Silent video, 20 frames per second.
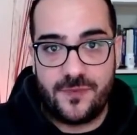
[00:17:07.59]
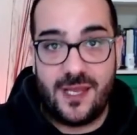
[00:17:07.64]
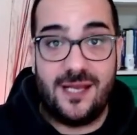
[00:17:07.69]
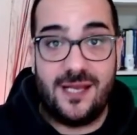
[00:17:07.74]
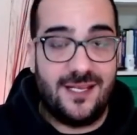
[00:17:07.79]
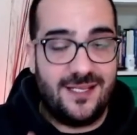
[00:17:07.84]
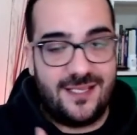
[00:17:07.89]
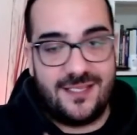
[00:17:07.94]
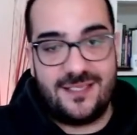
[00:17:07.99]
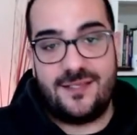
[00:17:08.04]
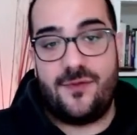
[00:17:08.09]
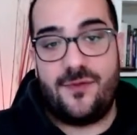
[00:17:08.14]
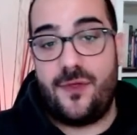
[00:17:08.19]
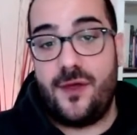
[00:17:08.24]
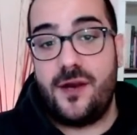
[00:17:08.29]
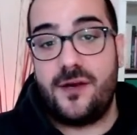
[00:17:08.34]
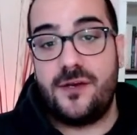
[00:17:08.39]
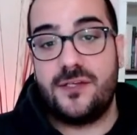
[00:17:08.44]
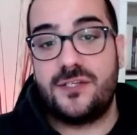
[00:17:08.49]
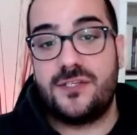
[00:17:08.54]
And in this
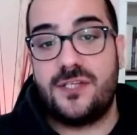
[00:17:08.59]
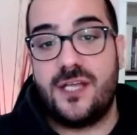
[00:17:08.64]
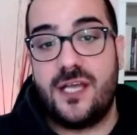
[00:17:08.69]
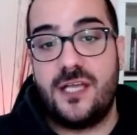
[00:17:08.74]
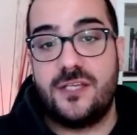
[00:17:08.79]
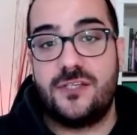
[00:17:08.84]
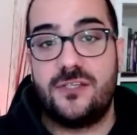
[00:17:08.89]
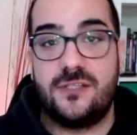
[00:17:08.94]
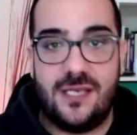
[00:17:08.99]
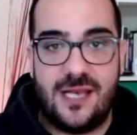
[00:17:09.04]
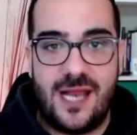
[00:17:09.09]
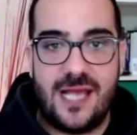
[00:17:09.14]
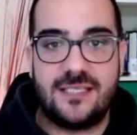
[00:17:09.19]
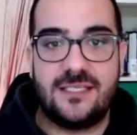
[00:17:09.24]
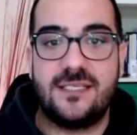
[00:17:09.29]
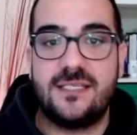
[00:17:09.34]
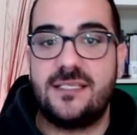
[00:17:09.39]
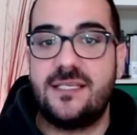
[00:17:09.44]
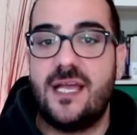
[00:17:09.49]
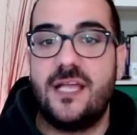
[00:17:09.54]
third stage, the
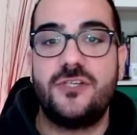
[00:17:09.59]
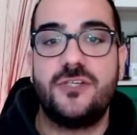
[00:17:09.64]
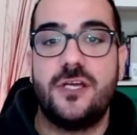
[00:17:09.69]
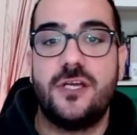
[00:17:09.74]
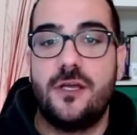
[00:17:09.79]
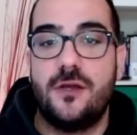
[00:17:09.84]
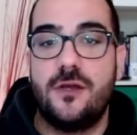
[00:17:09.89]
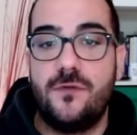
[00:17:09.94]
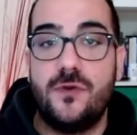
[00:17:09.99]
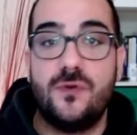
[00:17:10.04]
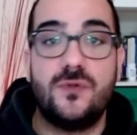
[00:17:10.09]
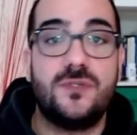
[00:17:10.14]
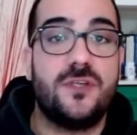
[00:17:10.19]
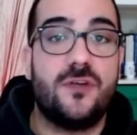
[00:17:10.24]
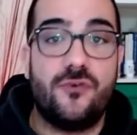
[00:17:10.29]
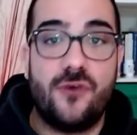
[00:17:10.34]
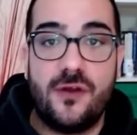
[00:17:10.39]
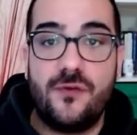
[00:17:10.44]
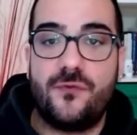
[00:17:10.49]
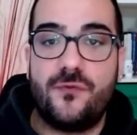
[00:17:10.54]
last stage, we use the
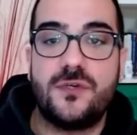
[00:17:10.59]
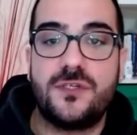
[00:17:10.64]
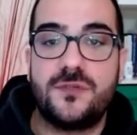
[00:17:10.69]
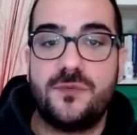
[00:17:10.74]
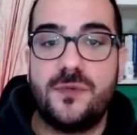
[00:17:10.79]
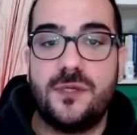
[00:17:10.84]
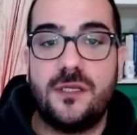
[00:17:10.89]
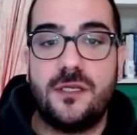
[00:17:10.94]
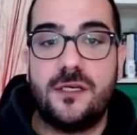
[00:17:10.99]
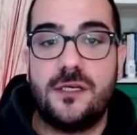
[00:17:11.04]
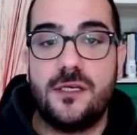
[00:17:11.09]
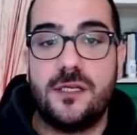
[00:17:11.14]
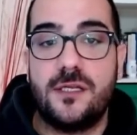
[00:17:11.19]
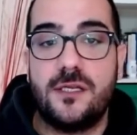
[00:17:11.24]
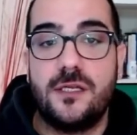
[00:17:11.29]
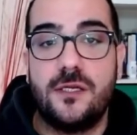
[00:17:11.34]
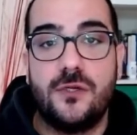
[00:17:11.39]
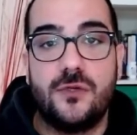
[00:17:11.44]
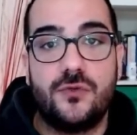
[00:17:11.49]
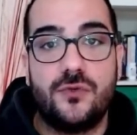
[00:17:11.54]
reinforcement
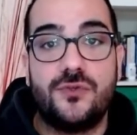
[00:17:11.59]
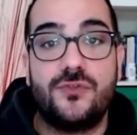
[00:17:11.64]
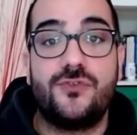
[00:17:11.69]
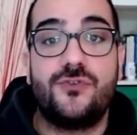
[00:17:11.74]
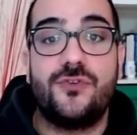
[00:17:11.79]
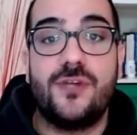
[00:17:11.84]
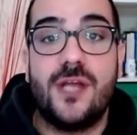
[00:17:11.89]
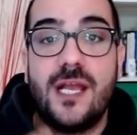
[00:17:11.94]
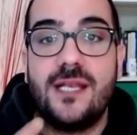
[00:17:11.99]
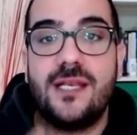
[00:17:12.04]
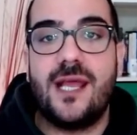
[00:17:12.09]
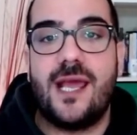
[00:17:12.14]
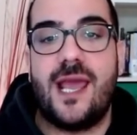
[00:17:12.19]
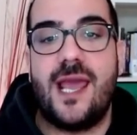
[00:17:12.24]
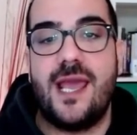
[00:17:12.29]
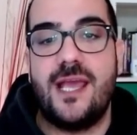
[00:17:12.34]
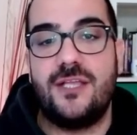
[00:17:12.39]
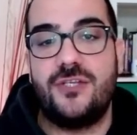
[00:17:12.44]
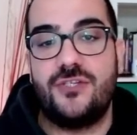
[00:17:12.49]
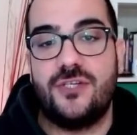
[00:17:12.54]
learning to train the
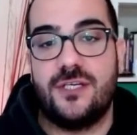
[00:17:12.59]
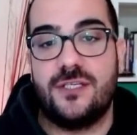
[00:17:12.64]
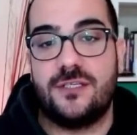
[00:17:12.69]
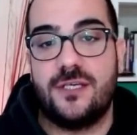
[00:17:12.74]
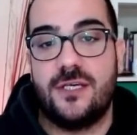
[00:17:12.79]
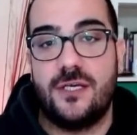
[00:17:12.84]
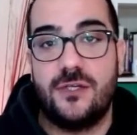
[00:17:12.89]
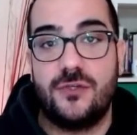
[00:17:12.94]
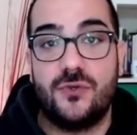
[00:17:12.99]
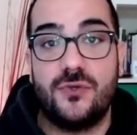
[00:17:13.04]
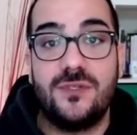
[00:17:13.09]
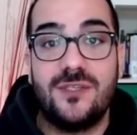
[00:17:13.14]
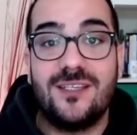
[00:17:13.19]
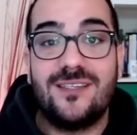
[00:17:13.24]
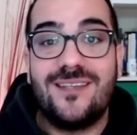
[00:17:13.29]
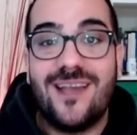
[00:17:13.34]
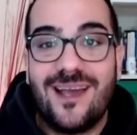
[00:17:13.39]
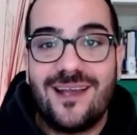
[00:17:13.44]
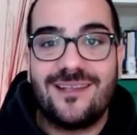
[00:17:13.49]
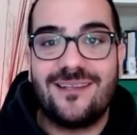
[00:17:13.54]
agent to
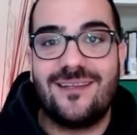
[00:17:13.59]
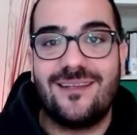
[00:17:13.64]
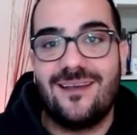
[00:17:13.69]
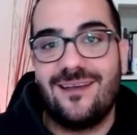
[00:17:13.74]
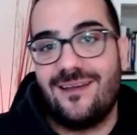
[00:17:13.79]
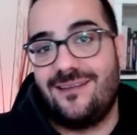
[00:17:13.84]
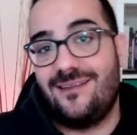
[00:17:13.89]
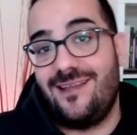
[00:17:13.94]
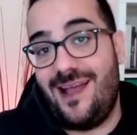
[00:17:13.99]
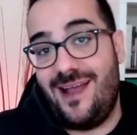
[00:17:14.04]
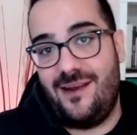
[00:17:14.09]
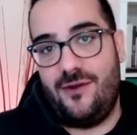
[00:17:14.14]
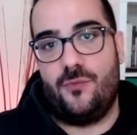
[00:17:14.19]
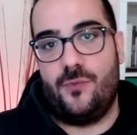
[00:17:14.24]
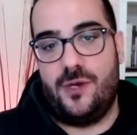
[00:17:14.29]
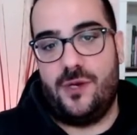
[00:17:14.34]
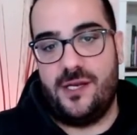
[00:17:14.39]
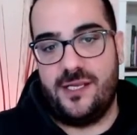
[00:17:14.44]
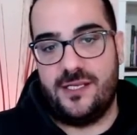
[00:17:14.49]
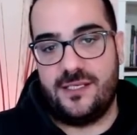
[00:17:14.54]
detect the
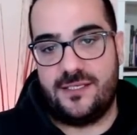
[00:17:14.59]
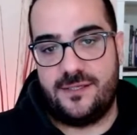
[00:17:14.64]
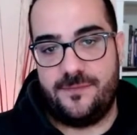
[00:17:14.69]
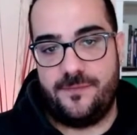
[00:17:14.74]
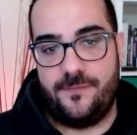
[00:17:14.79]
anomalies.